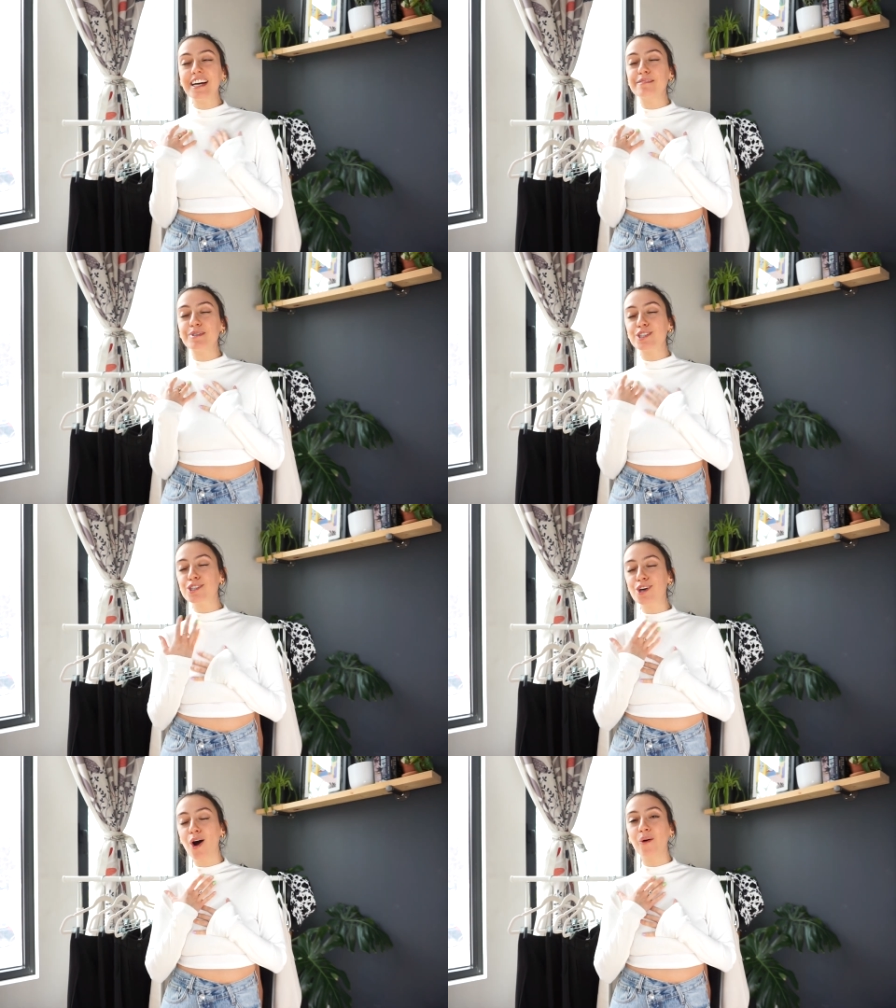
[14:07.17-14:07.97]
I'm
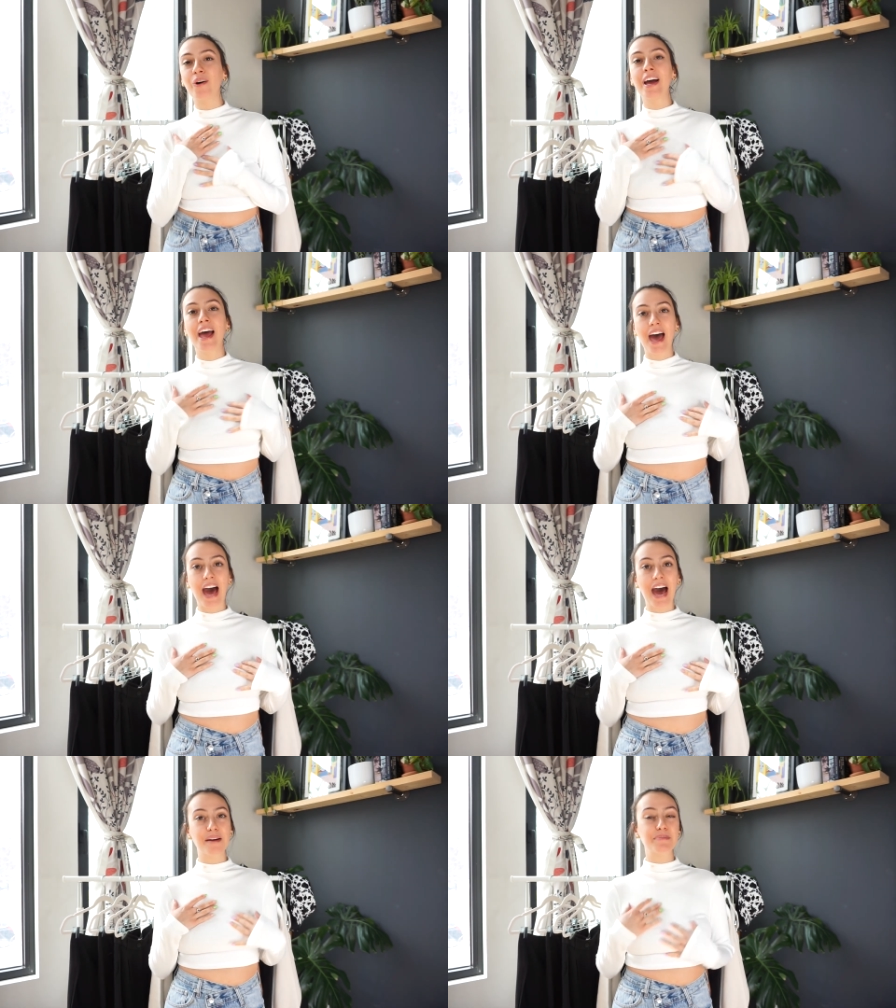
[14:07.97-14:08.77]
so
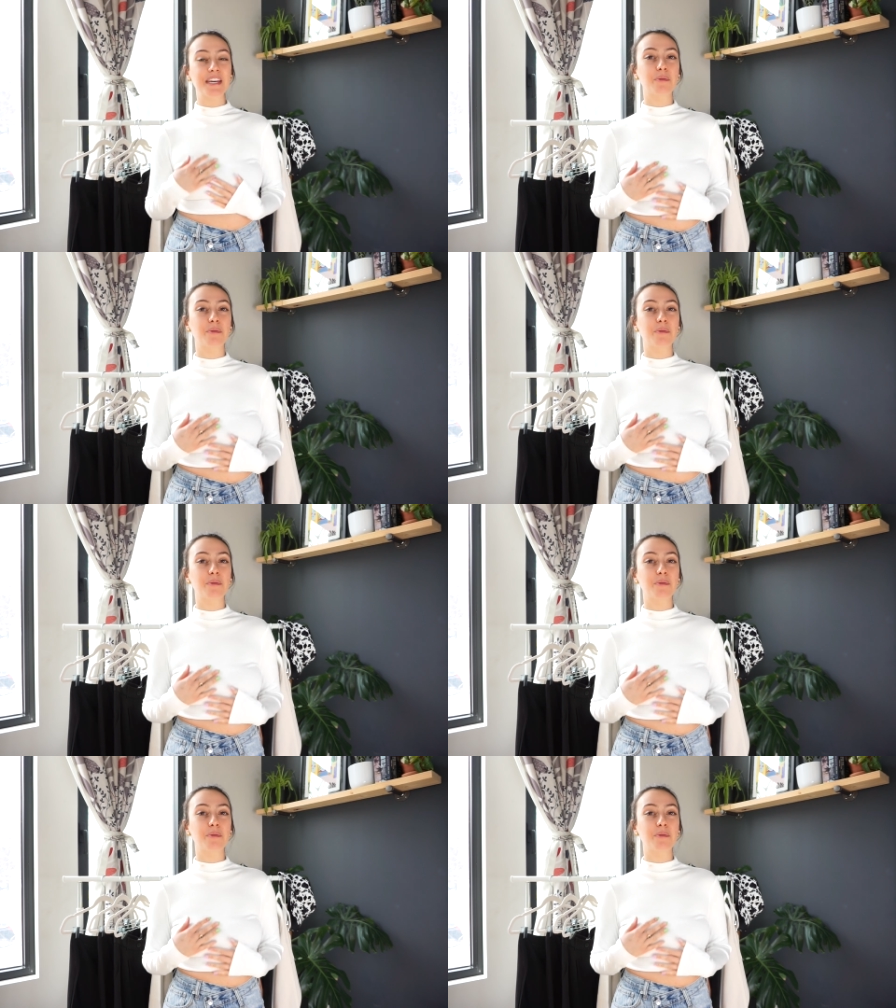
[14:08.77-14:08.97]
happy.